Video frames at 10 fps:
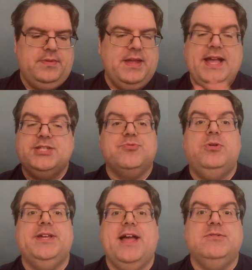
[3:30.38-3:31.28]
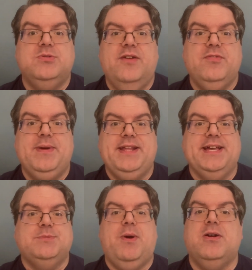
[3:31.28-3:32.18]
It's rolling out to everybody
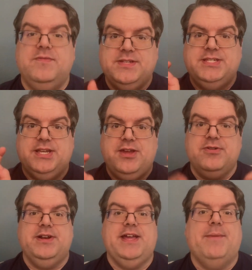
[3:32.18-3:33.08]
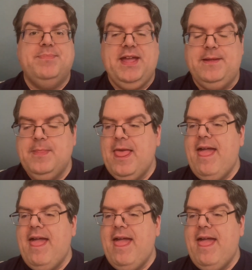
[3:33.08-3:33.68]
as part of a security update.